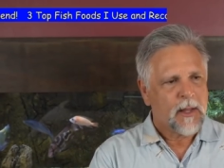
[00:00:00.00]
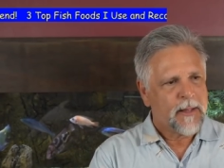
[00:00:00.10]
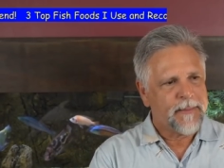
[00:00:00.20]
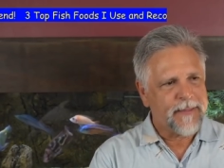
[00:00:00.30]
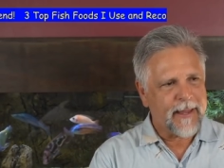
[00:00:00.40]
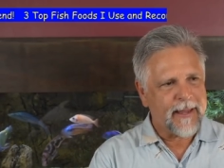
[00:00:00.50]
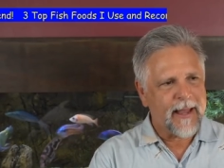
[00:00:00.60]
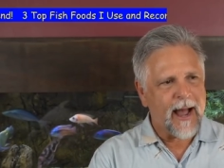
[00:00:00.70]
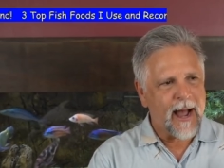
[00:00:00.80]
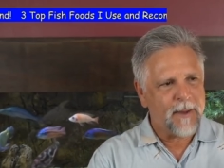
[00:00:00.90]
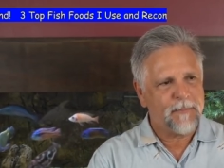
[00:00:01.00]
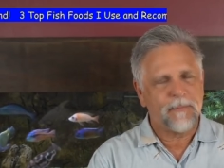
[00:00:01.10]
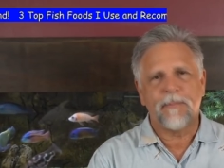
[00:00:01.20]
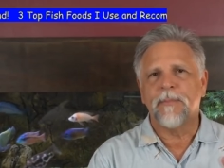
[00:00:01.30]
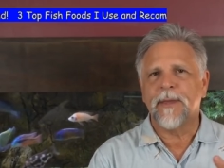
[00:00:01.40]
the, uh,
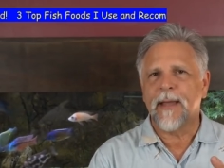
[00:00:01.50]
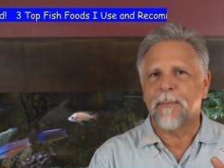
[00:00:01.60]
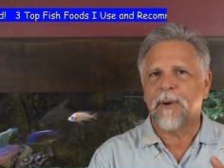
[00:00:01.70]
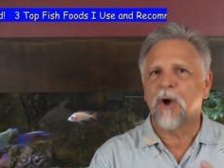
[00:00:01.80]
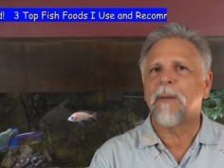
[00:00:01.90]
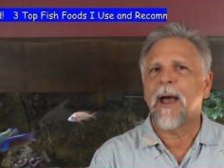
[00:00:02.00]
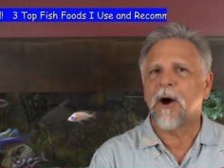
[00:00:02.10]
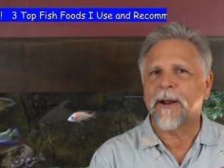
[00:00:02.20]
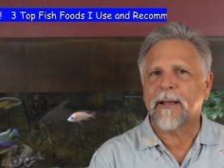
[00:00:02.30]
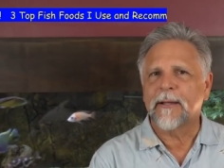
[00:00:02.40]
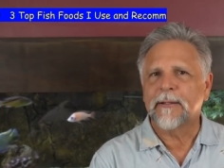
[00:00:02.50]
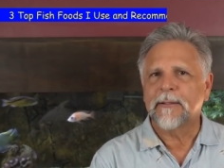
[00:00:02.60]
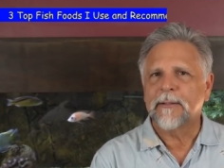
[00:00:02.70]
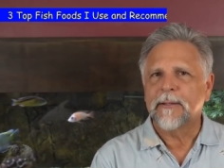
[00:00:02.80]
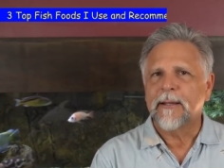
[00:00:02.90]
the uh, probiotic
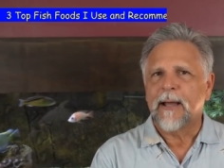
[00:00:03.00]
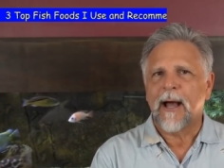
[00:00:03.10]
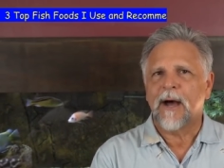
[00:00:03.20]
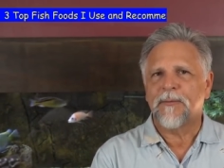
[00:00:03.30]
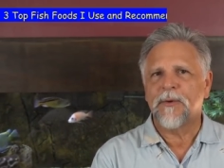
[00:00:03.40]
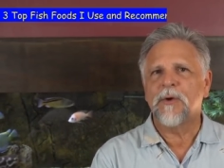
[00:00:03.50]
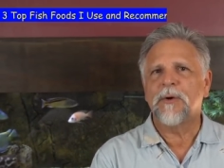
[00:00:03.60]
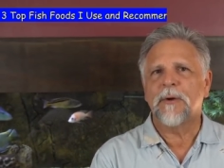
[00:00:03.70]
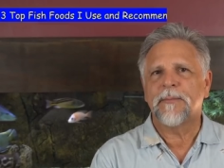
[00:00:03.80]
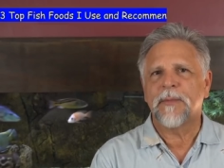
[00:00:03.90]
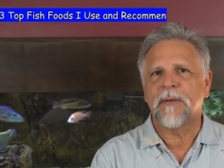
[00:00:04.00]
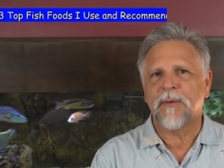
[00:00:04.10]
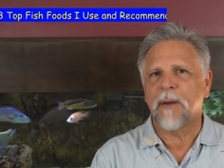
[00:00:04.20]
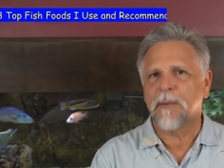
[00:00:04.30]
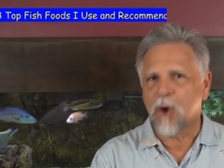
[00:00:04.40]
uh, food
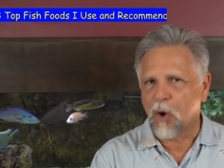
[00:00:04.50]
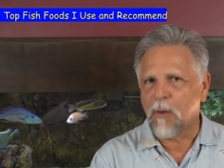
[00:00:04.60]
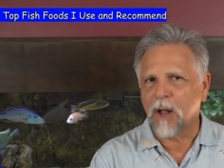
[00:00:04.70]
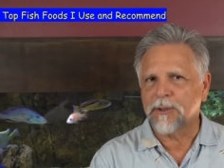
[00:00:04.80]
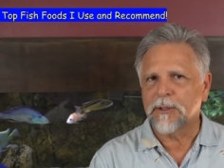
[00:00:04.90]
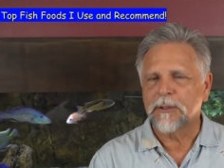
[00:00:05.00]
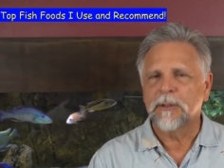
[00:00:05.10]
from Cobalt,